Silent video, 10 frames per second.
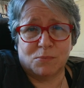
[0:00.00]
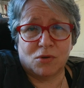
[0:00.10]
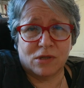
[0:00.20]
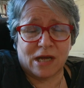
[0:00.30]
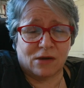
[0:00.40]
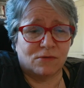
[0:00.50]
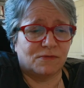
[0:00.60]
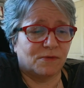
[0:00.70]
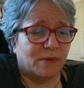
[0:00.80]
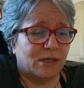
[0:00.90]
pulled
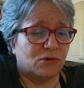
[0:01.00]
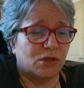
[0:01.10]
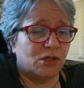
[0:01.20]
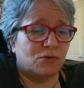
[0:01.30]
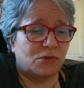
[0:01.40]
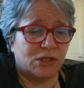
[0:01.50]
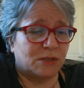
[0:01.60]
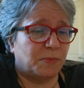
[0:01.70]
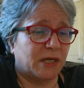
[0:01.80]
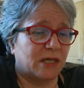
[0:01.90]
out from under you
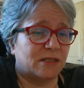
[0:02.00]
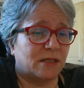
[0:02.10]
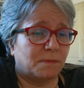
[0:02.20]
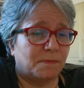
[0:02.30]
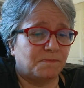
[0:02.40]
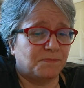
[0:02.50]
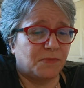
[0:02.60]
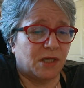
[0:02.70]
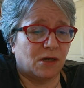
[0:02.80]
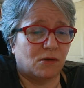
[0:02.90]
just because some,
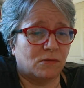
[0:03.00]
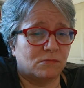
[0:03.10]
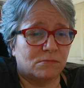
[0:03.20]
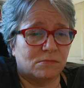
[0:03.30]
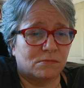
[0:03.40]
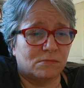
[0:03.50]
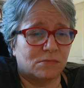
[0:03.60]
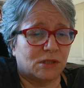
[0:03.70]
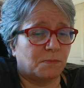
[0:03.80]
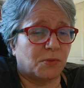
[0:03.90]
you know,
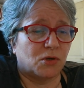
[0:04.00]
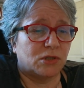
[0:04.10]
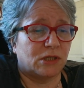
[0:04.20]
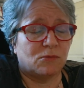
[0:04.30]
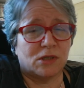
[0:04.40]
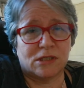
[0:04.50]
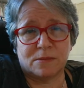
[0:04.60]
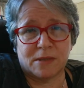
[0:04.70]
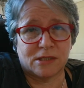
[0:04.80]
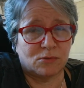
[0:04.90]
some person wants
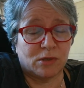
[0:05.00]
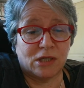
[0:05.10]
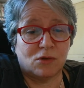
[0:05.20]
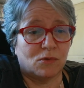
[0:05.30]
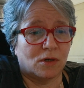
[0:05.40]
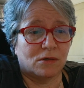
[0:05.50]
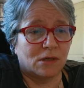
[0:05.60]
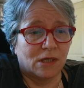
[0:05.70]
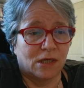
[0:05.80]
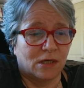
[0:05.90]
to mess with you
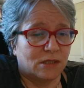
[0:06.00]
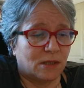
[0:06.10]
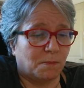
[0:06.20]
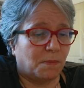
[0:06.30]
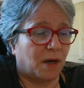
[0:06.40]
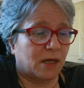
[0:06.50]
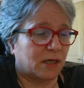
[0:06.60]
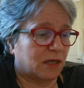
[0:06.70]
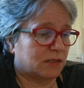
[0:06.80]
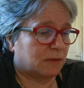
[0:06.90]
or some
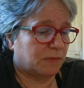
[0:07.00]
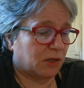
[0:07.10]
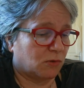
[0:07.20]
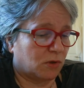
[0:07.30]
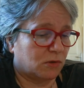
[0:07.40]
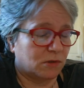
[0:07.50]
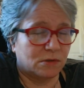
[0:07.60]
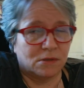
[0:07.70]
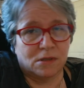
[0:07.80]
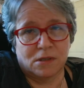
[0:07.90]
bot got something wrong.
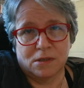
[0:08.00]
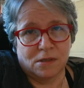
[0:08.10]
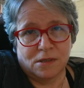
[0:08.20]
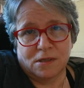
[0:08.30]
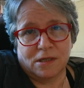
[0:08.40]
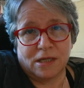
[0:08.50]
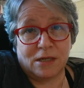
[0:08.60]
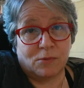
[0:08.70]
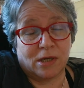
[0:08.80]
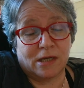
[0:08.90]

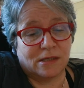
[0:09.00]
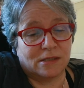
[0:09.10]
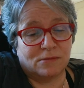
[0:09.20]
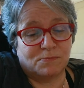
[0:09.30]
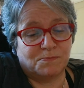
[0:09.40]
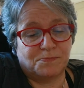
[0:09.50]
Anyway, it's